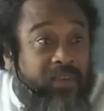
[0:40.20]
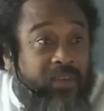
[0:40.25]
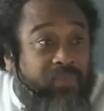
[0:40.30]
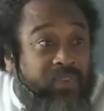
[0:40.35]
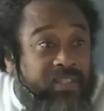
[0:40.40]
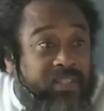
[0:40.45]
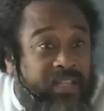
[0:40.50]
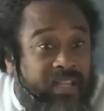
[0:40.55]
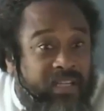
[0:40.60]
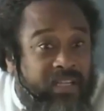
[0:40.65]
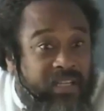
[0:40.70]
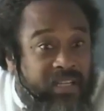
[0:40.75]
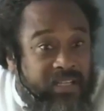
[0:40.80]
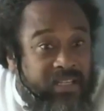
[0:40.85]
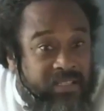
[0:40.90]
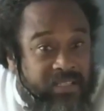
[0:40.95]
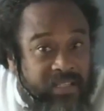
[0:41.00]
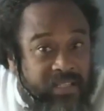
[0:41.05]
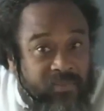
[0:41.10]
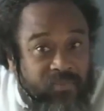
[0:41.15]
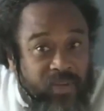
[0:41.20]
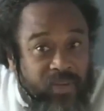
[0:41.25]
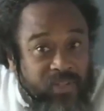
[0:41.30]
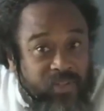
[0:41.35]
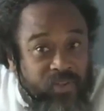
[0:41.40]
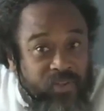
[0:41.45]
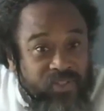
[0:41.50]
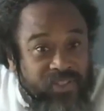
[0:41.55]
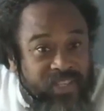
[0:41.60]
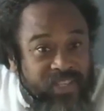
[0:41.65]
If it's like this, if
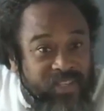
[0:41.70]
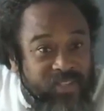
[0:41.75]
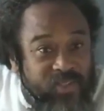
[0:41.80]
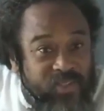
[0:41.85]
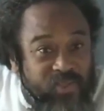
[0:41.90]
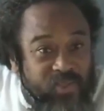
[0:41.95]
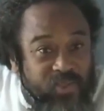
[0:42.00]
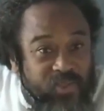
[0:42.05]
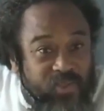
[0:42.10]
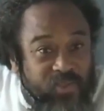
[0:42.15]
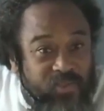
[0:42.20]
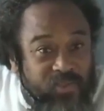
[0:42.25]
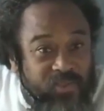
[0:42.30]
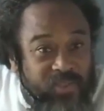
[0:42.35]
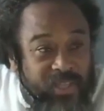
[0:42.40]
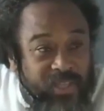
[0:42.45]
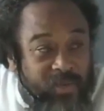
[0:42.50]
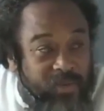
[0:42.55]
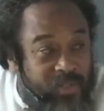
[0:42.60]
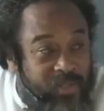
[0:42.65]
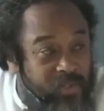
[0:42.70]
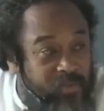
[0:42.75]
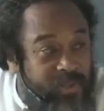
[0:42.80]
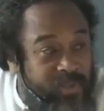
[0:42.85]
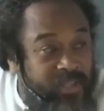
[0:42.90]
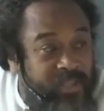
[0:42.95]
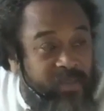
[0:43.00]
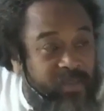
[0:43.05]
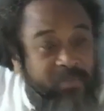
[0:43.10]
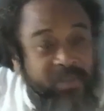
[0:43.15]
what you're saying is true, I want to
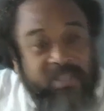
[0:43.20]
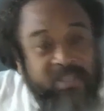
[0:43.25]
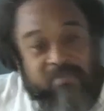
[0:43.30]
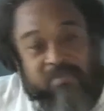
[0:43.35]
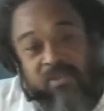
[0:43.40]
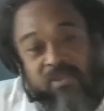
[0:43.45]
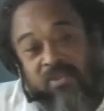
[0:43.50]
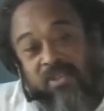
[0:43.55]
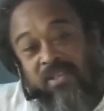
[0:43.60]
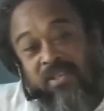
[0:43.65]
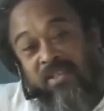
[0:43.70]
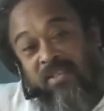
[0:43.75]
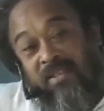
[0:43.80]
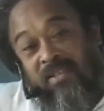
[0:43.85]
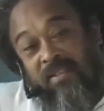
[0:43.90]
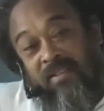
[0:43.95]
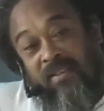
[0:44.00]
make a comment about it.